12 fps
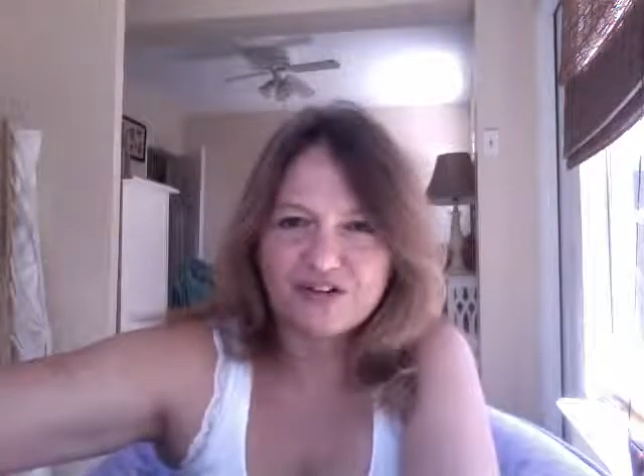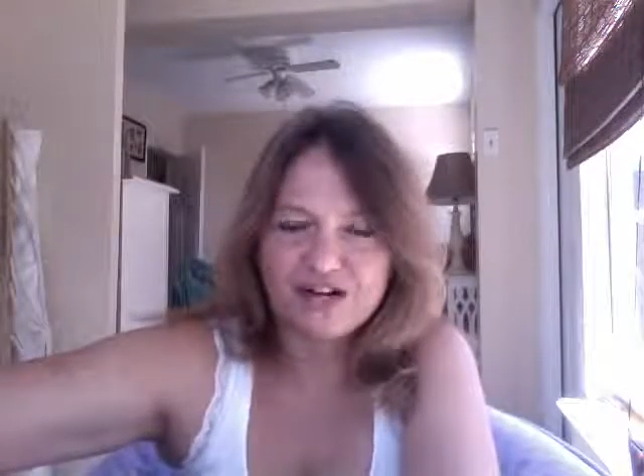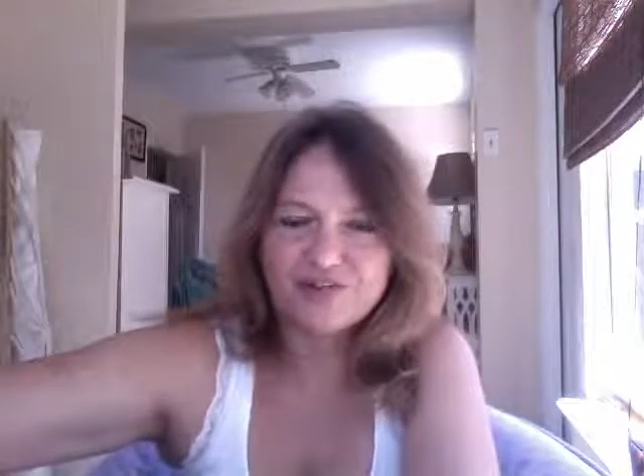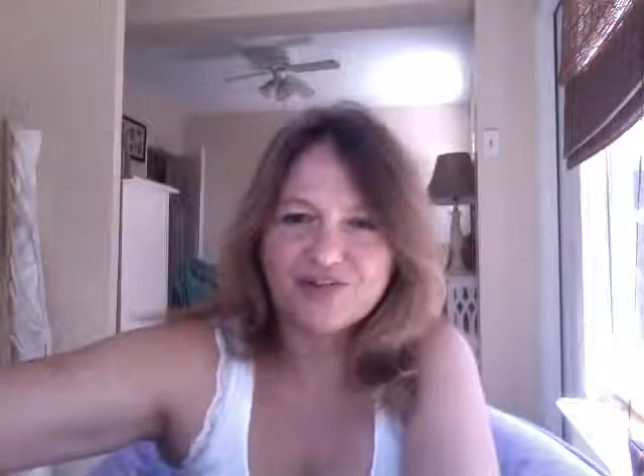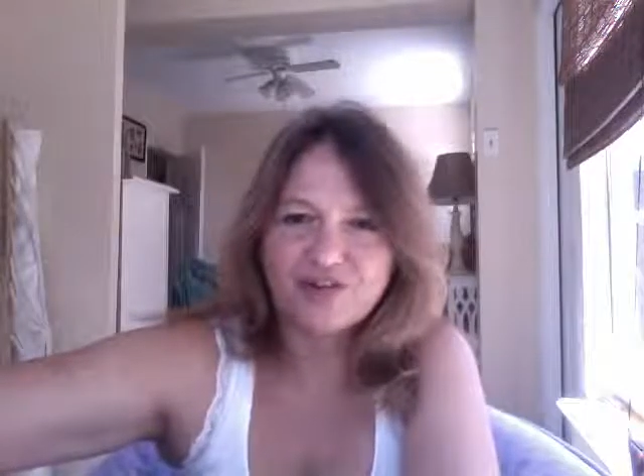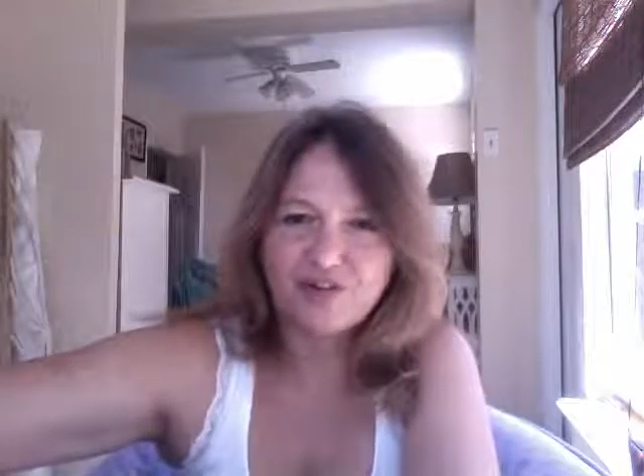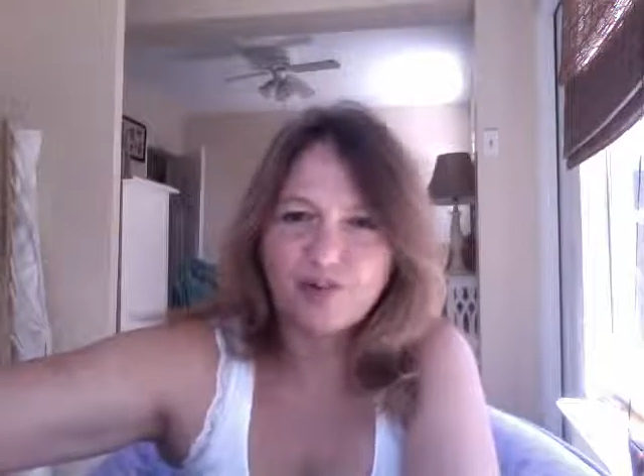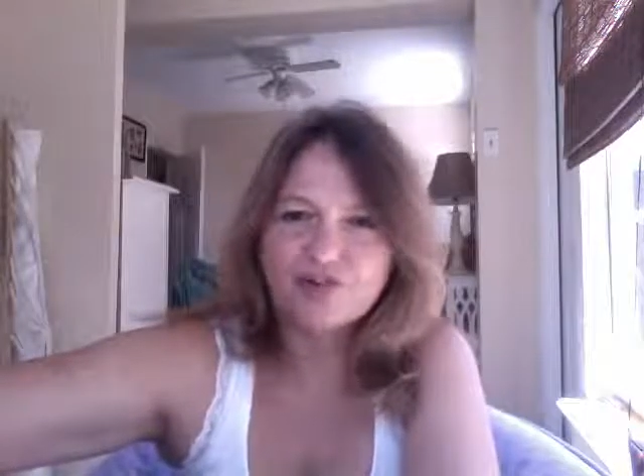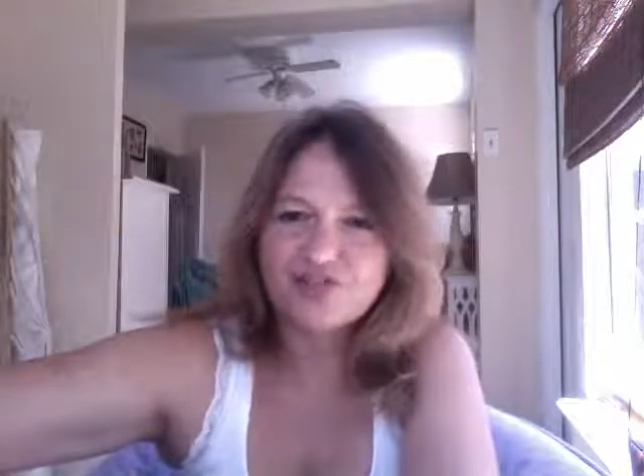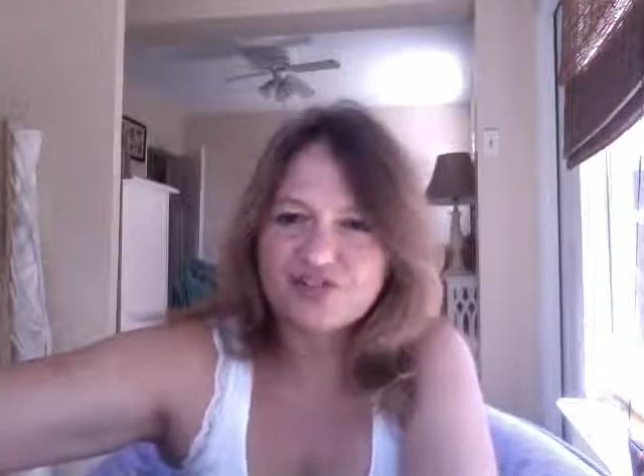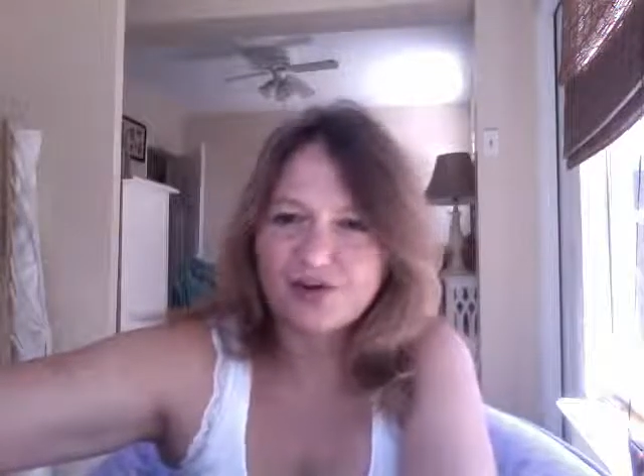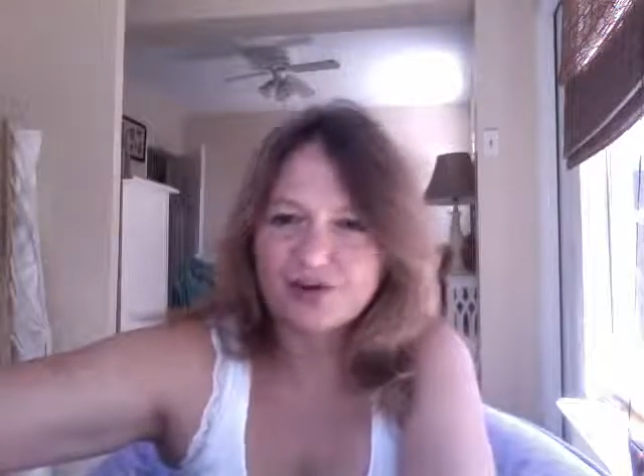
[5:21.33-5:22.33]
and I'll tell you
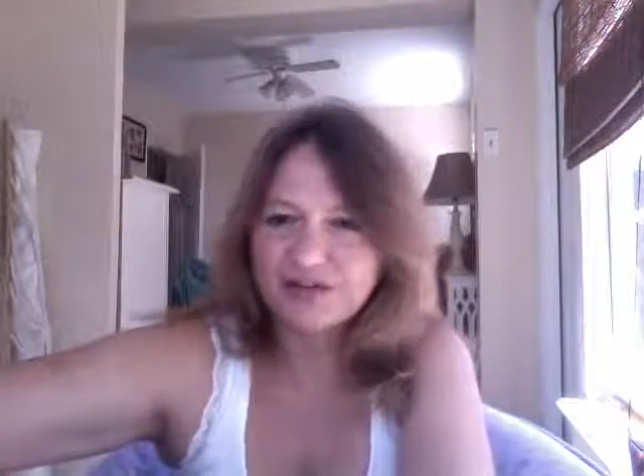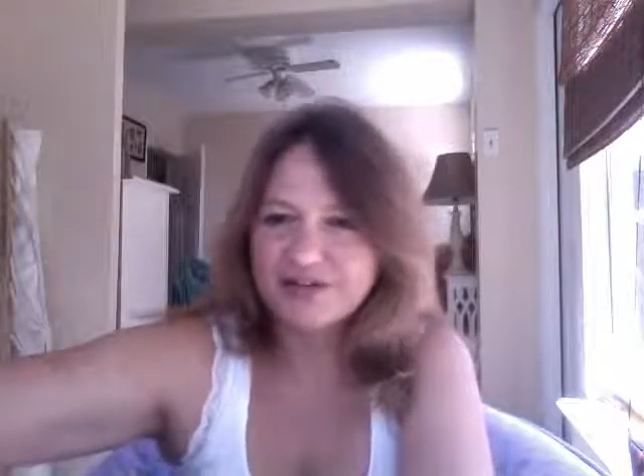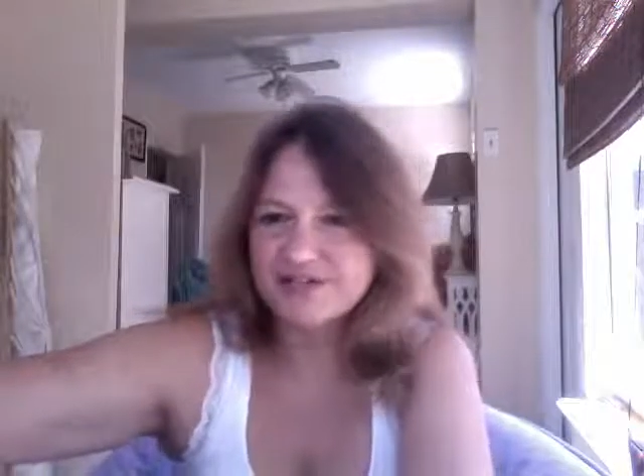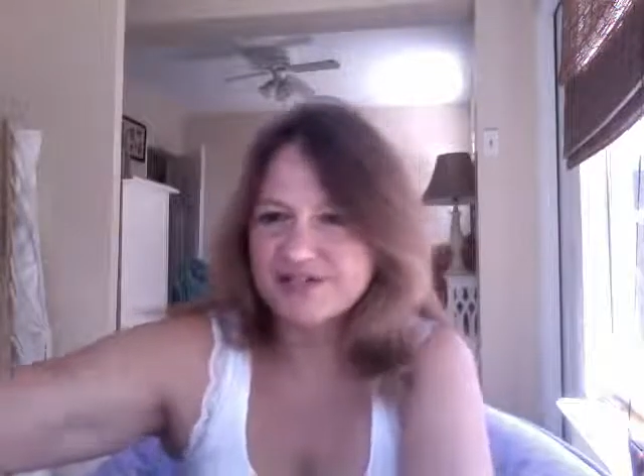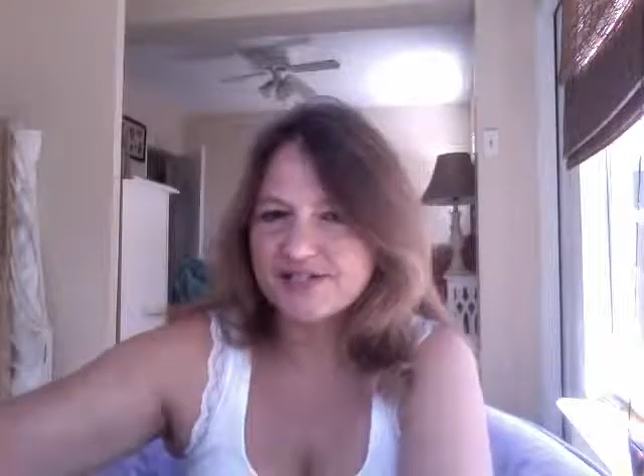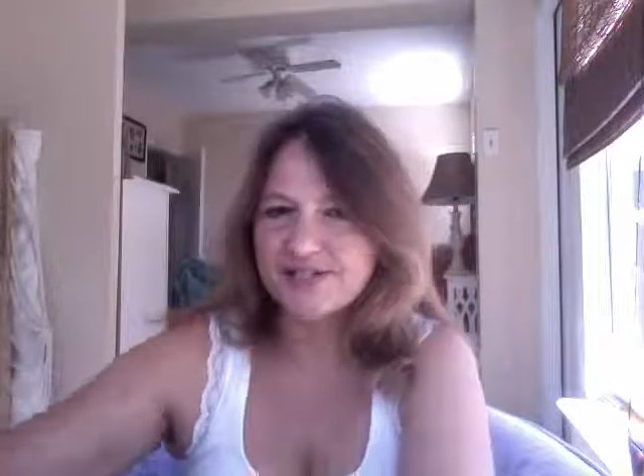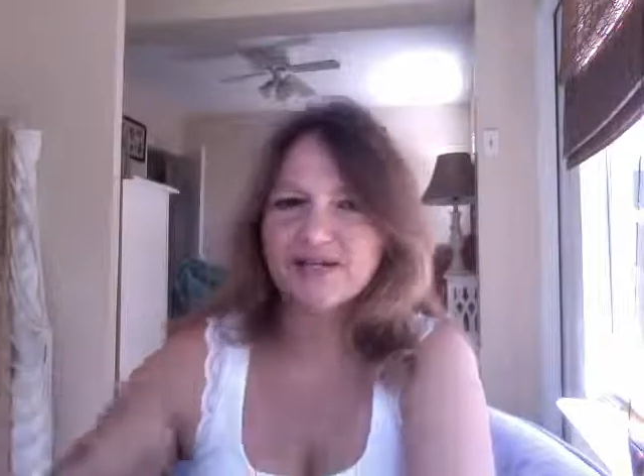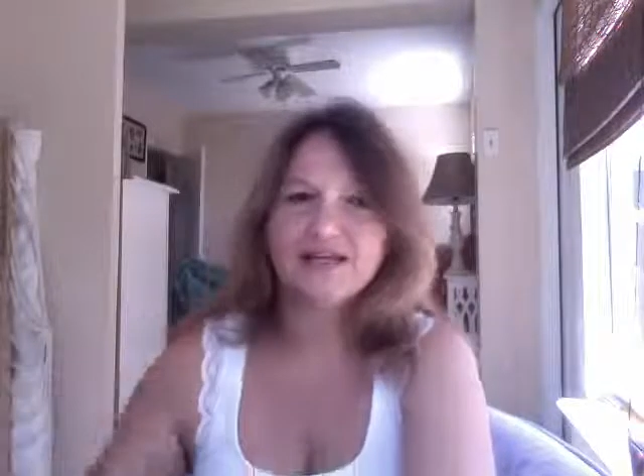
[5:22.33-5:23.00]
which song it is.